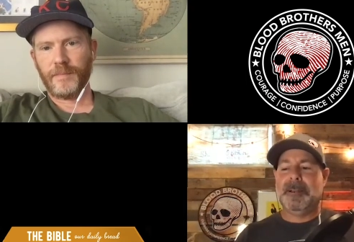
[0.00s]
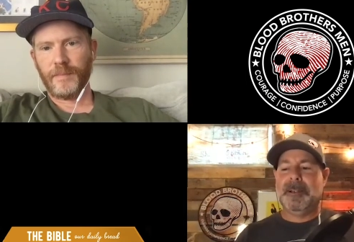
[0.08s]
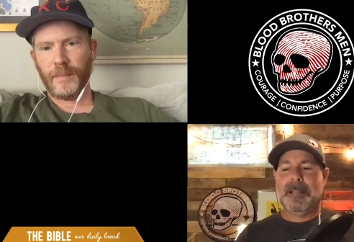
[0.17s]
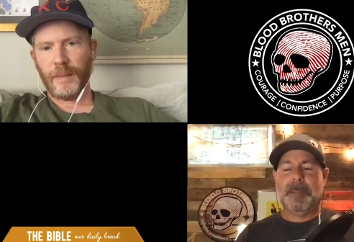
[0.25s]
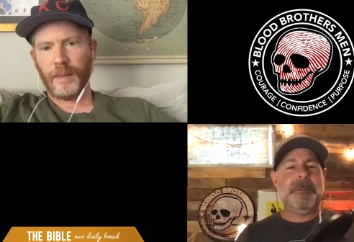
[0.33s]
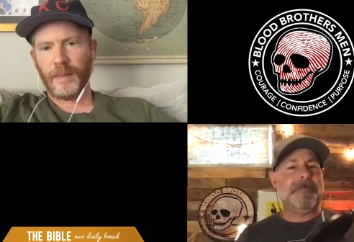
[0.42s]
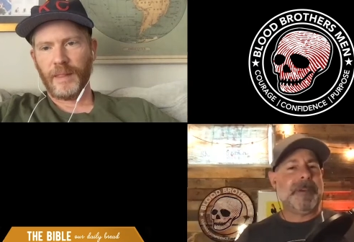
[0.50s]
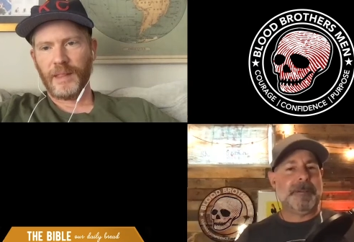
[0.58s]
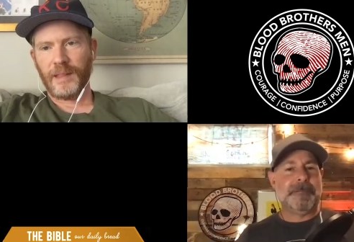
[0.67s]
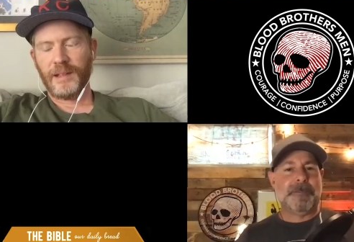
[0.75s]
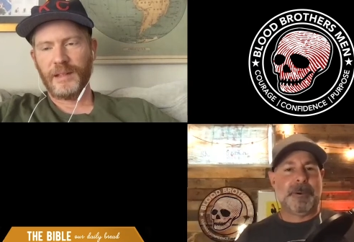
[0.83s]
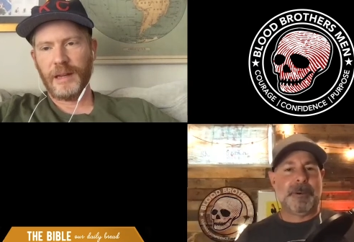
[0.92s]
Speaker 1: Let me find a yeah.
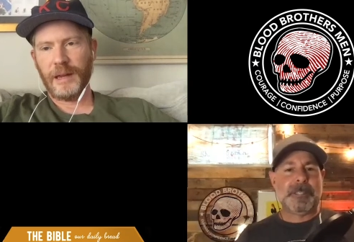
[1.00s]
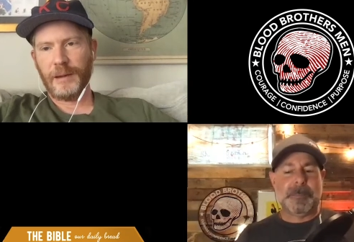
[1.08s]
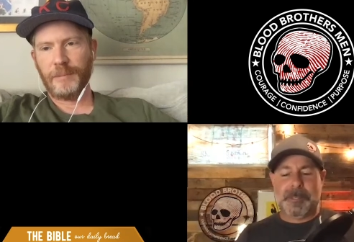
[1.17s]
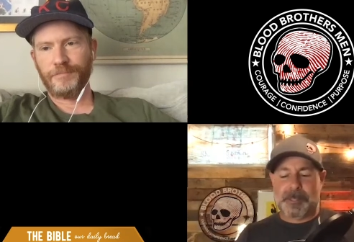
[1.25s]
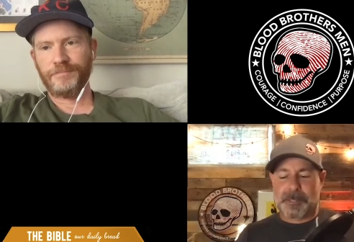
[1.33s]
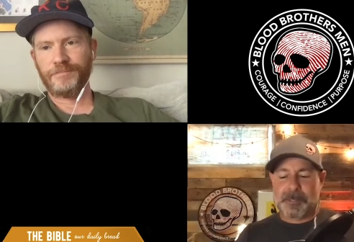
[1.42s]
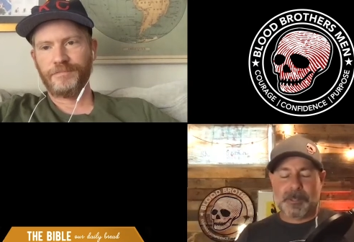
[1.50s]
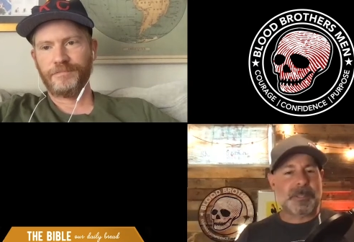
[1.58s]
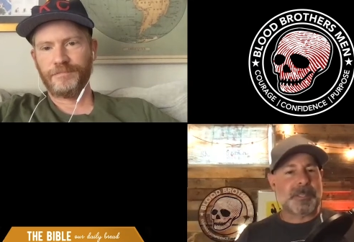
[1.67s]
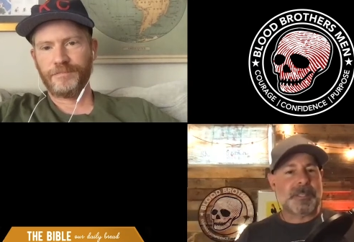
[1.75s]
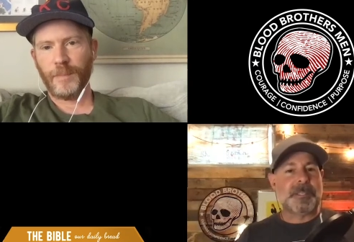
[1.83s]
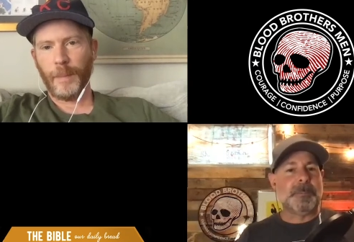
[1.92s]
verse. Let me just search the
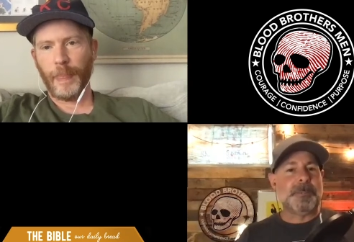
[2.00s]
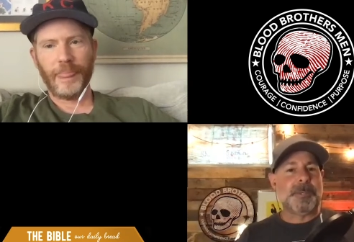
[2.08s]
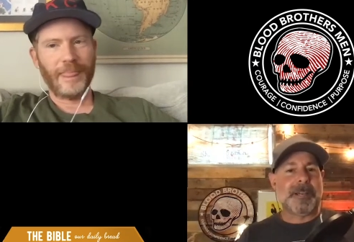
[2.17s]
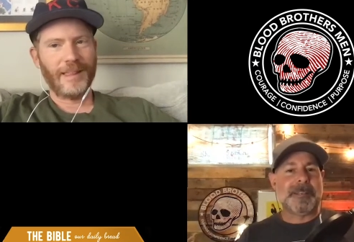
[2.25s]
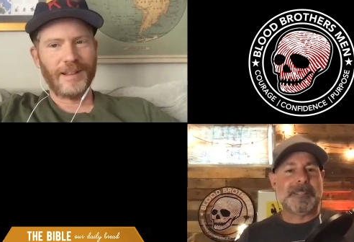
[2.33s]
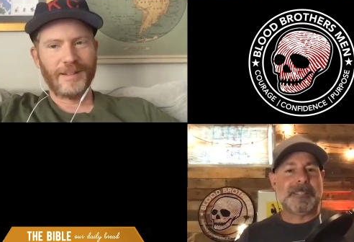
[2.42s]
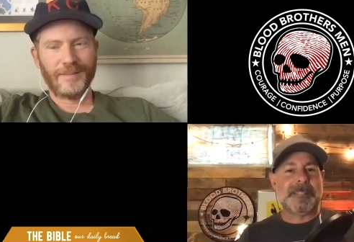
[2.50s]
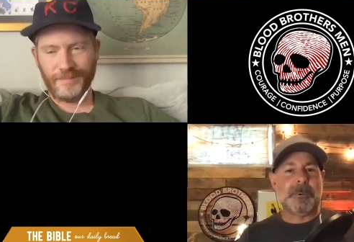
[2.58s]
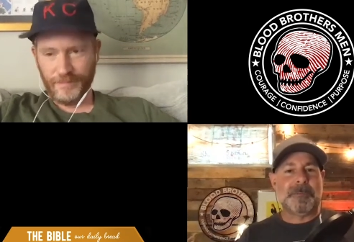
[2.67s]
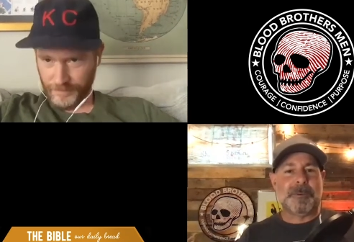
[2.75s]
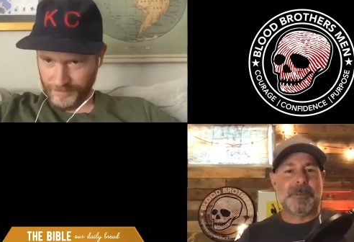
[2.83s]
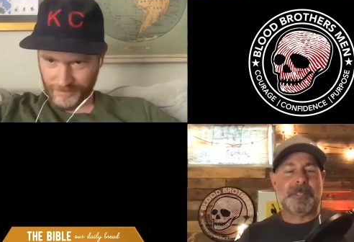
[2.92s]
subject and see
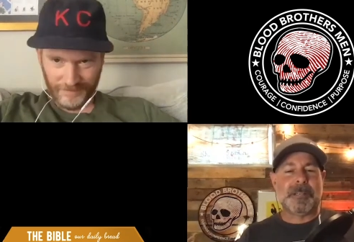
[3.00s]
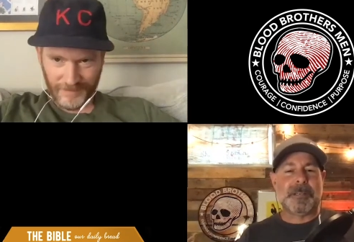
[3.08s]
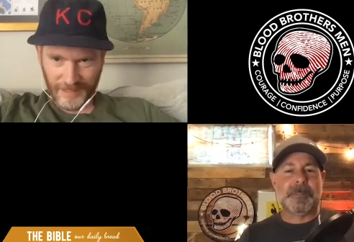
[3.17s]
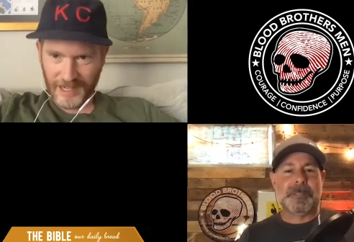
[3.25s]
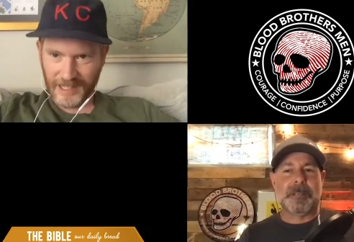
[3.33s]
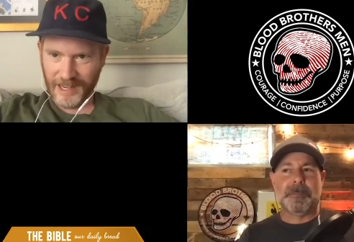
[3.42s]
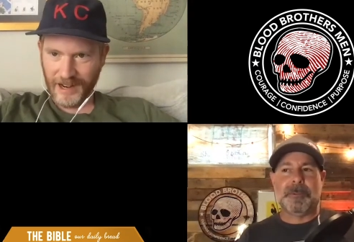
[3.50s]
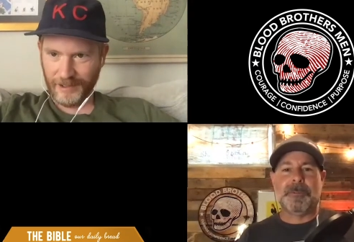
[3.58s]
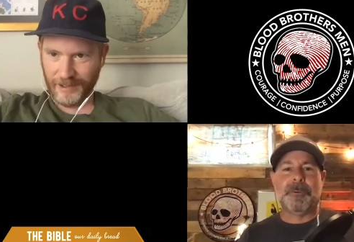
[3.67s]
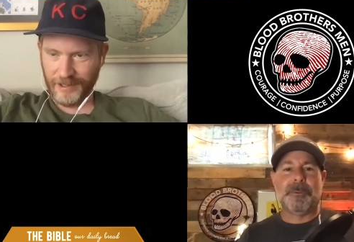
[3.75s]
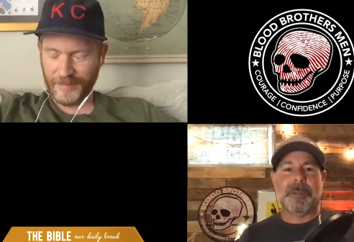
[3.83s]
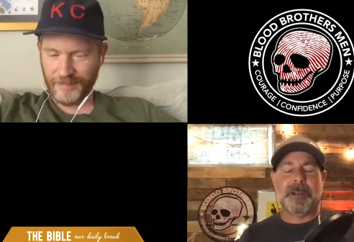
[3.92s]
what verse comes exactly. up and
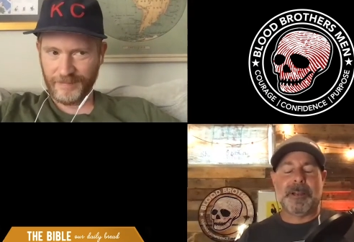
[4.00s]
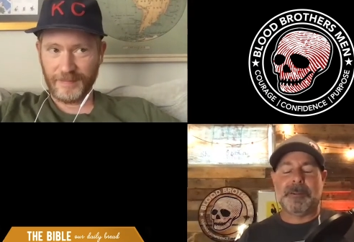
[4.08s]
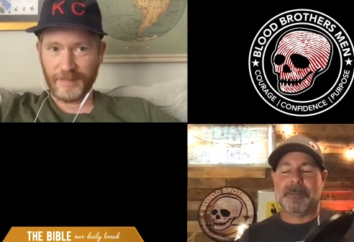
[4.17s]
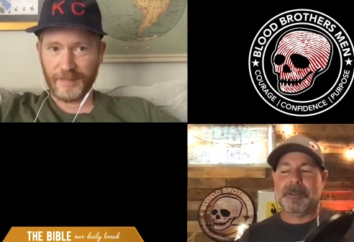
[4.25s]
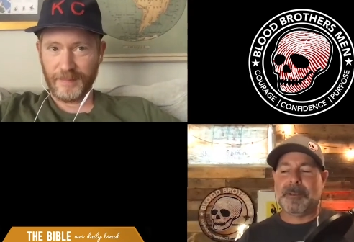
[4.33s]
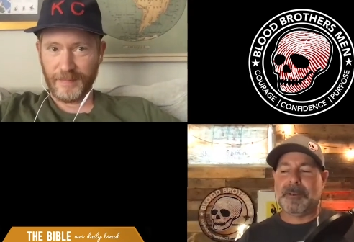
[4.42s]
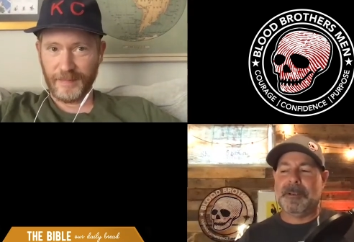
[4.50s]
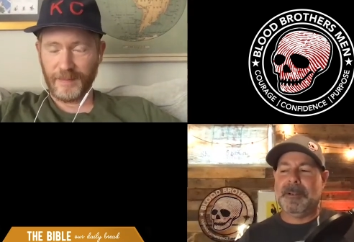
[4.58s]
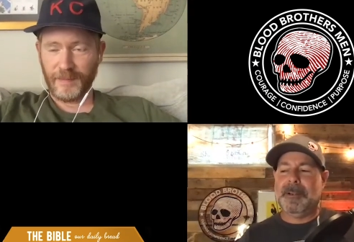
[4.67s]
throw that out there.